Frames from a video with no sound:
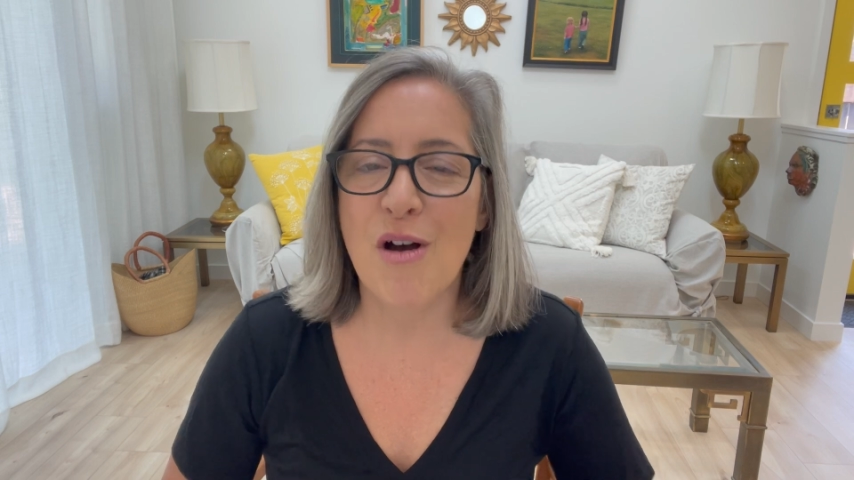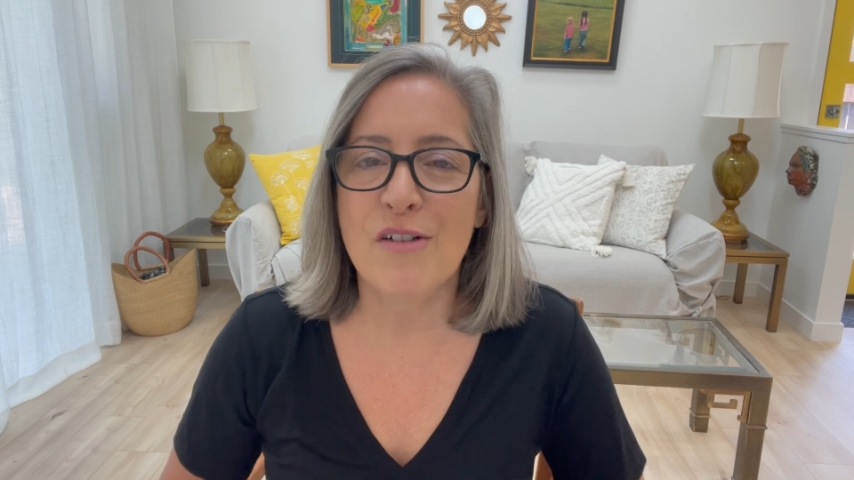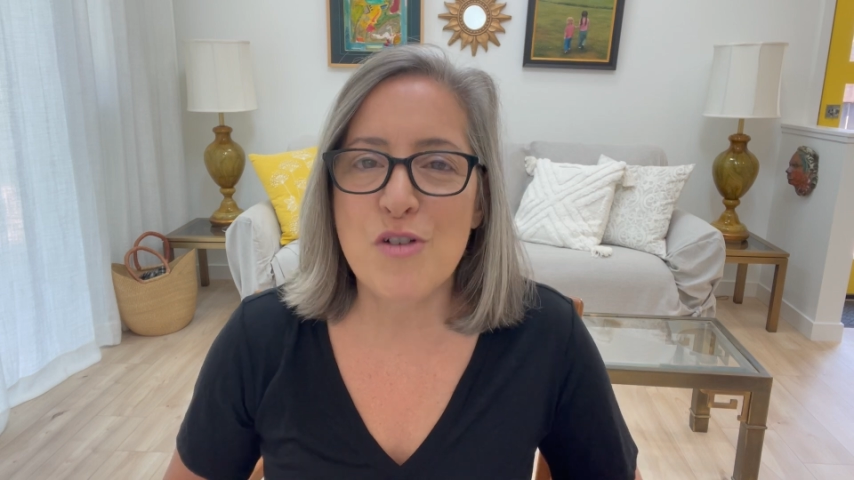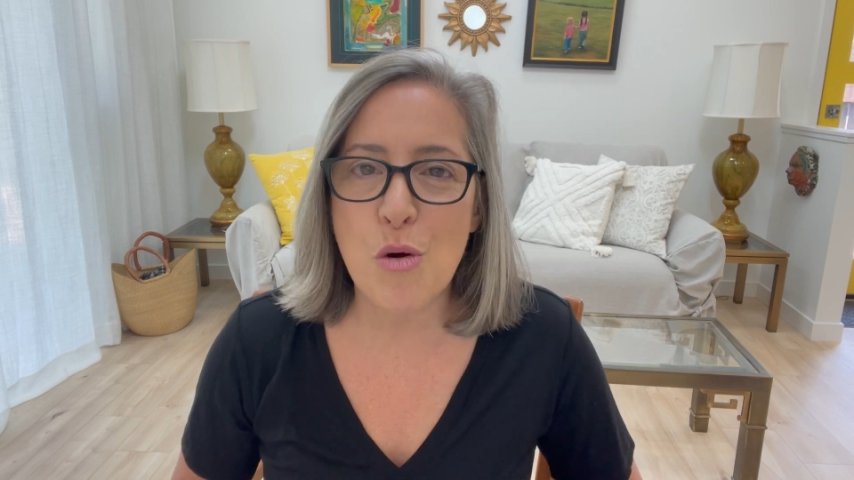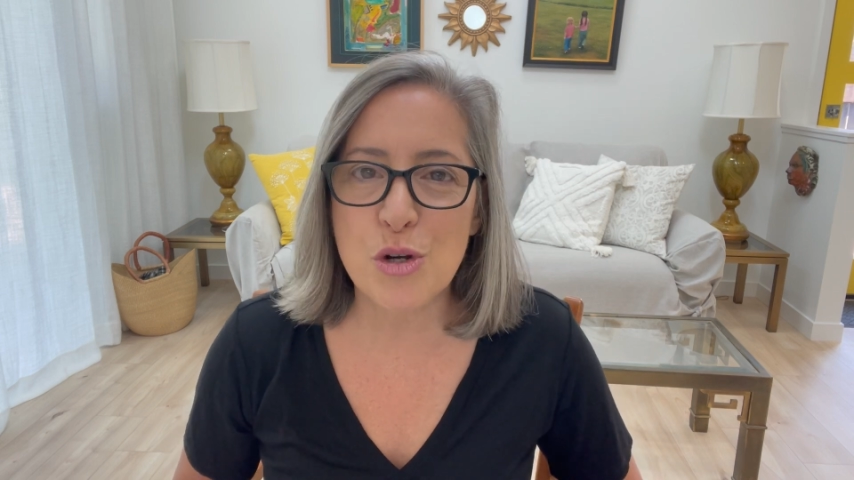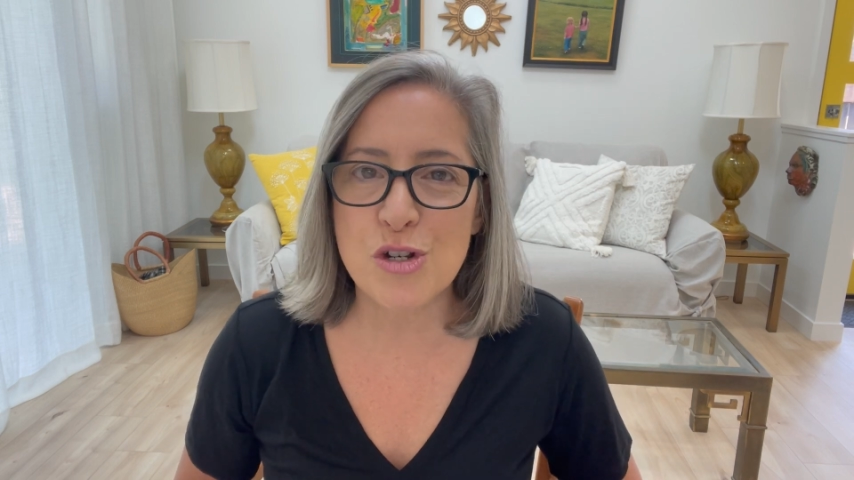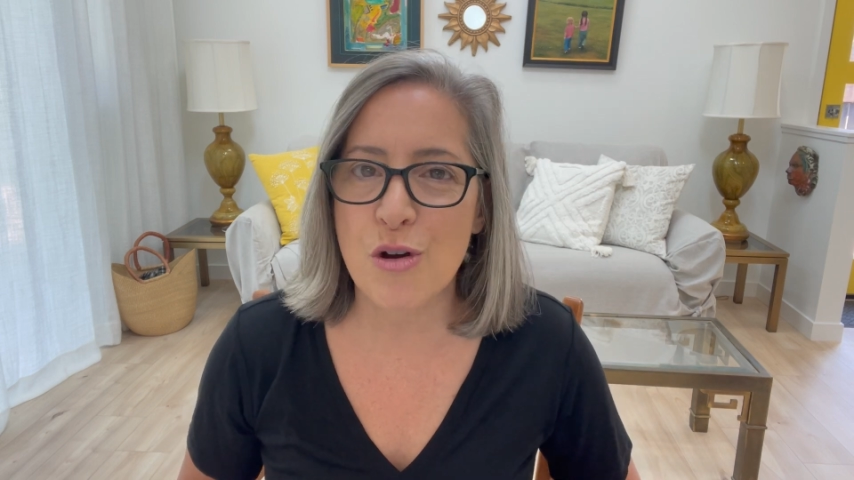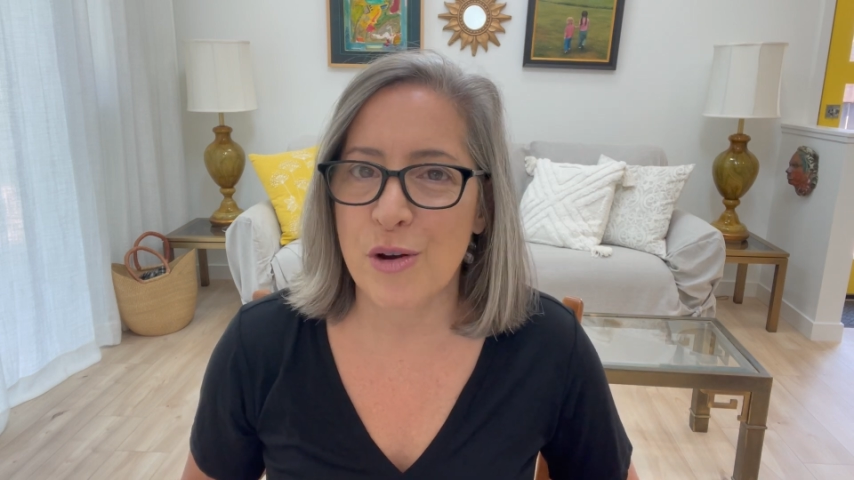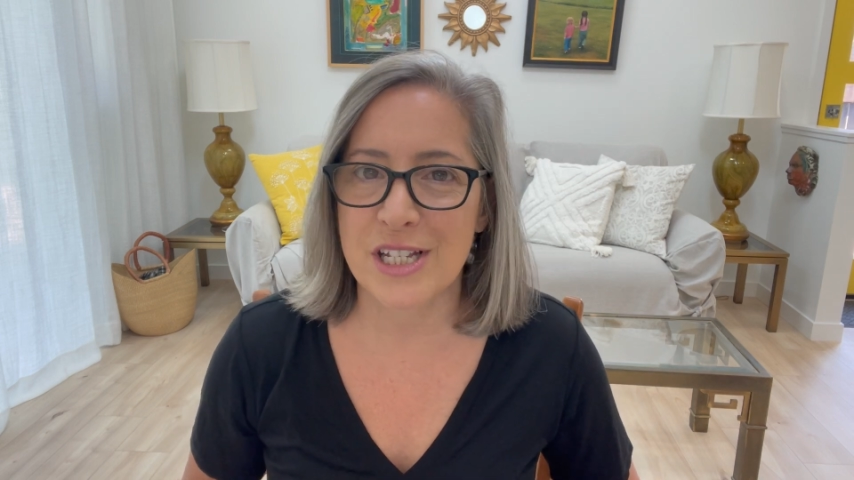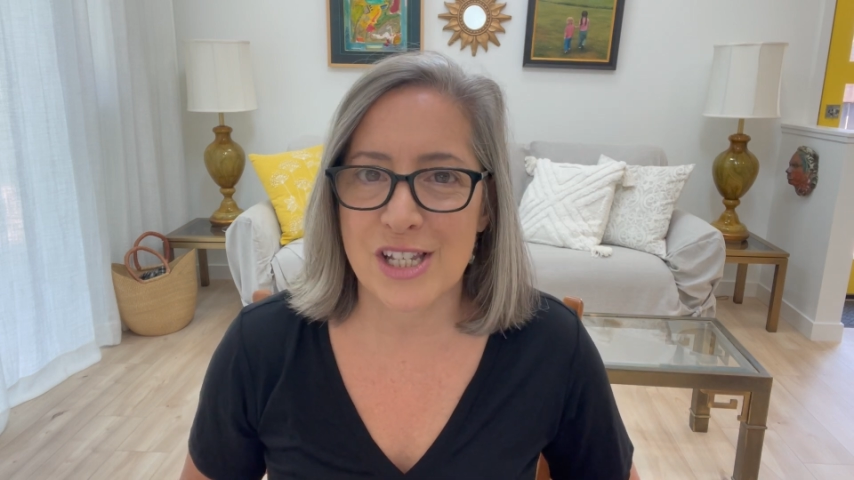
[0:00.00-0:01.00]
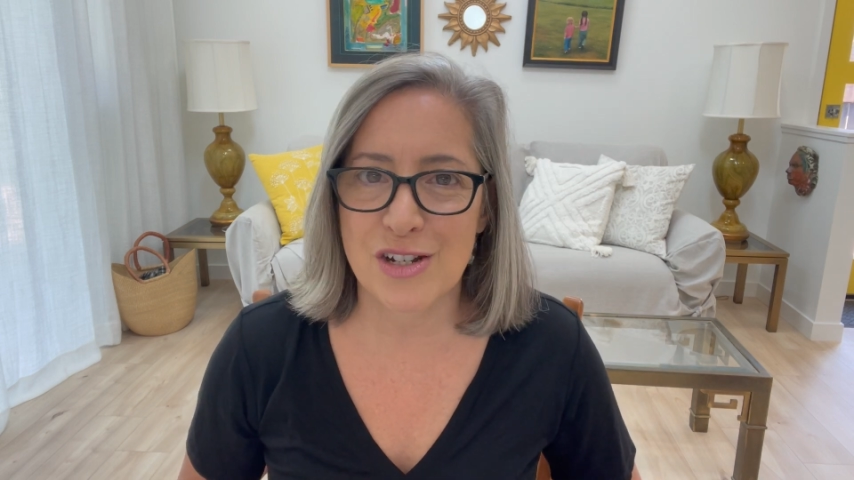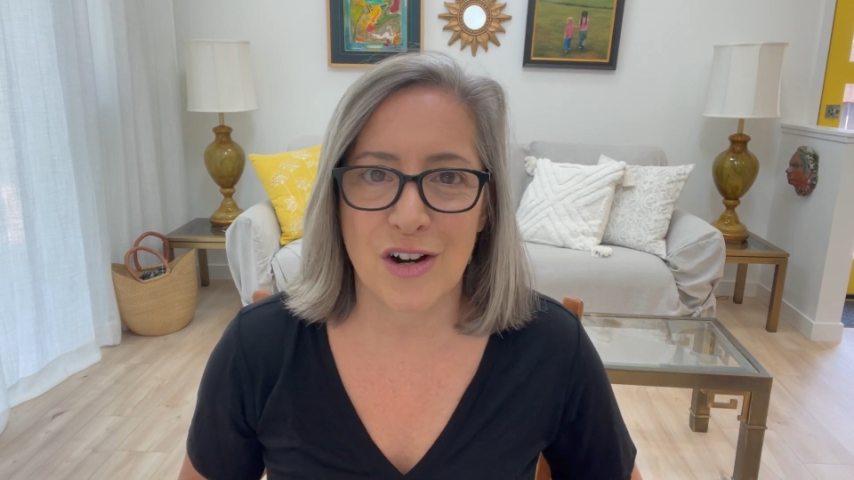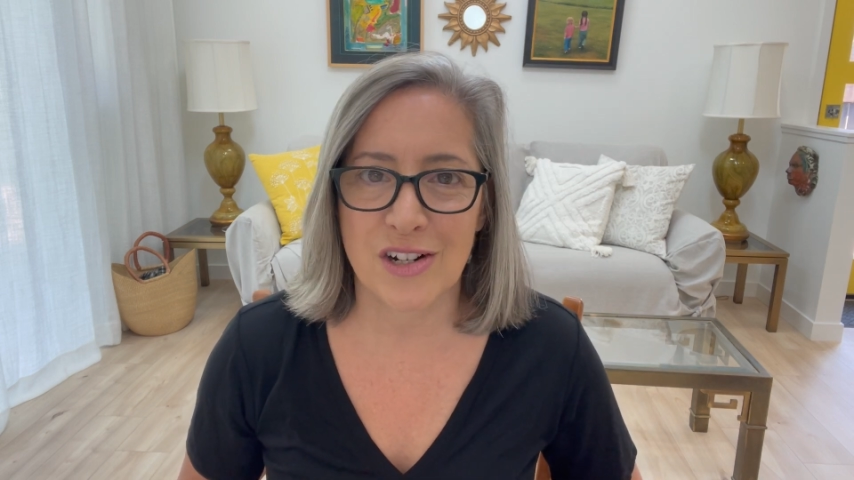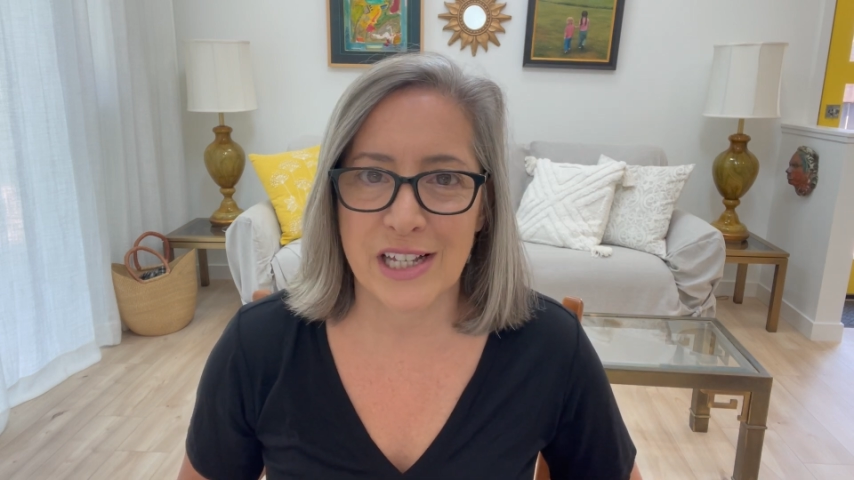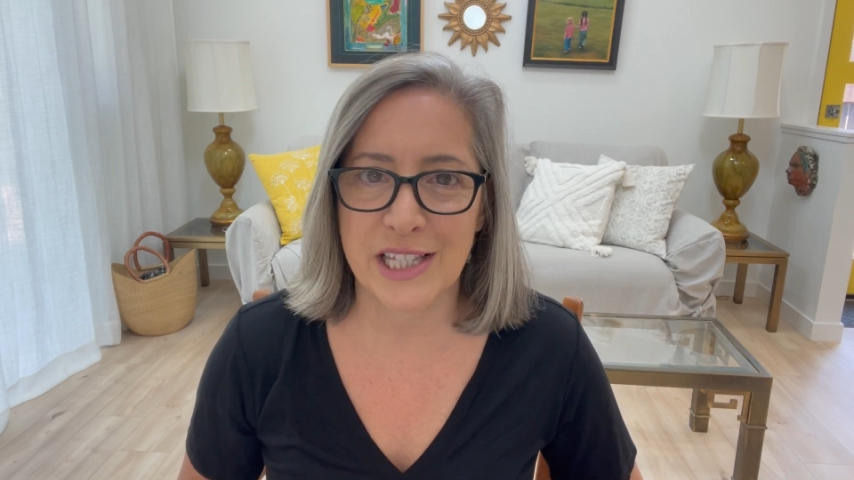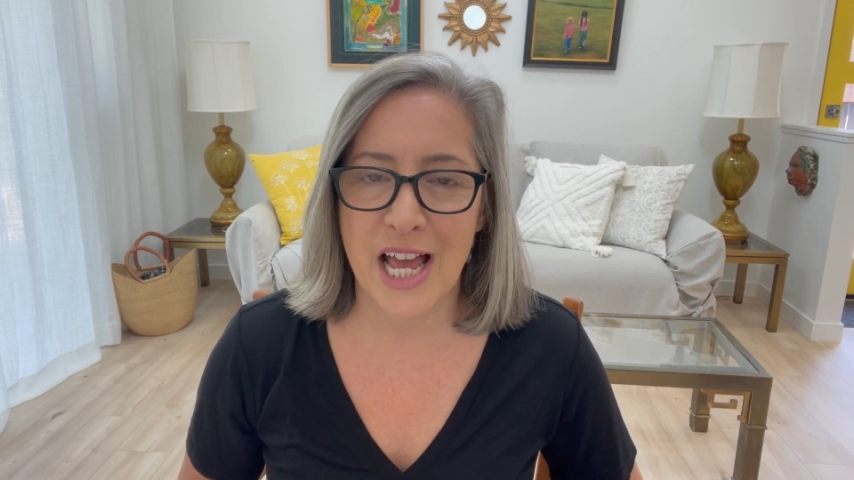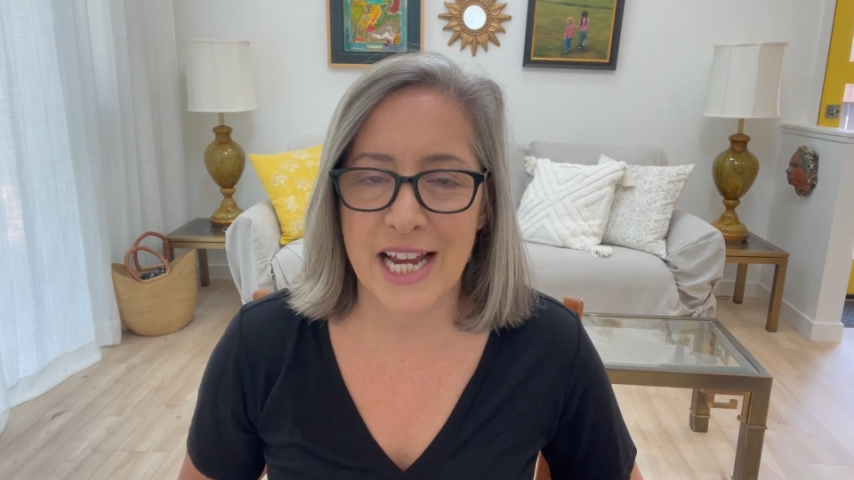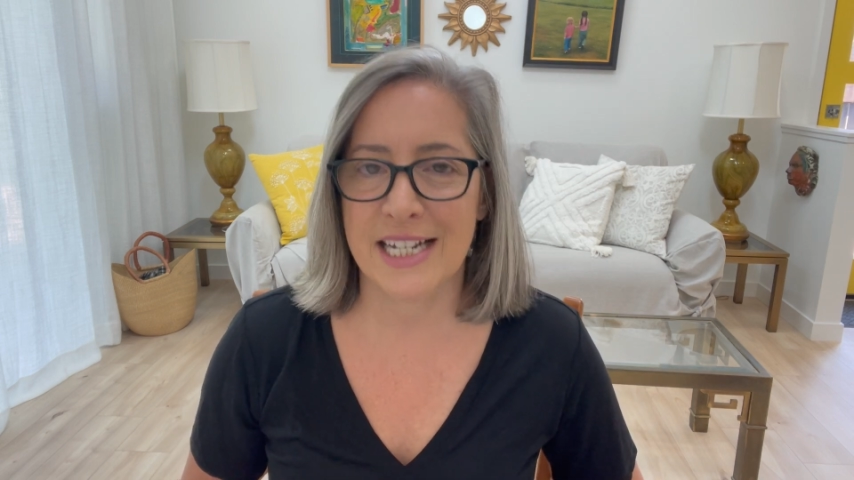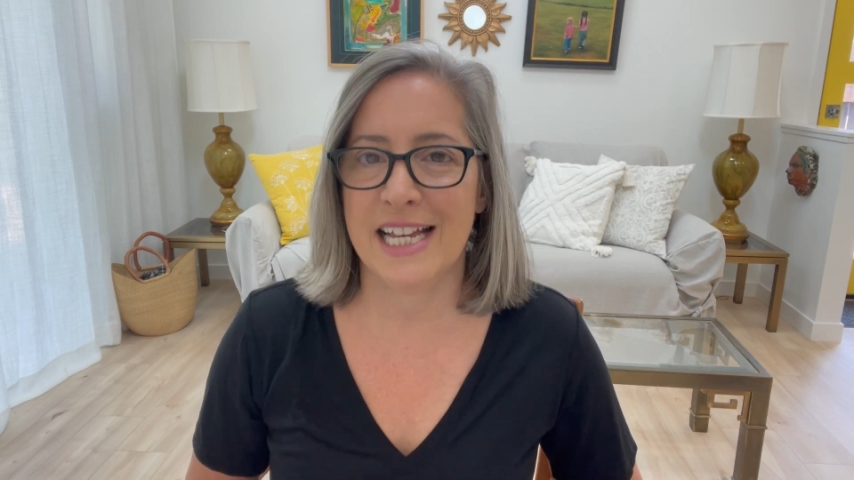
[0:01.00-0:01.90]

of course you're going to start online.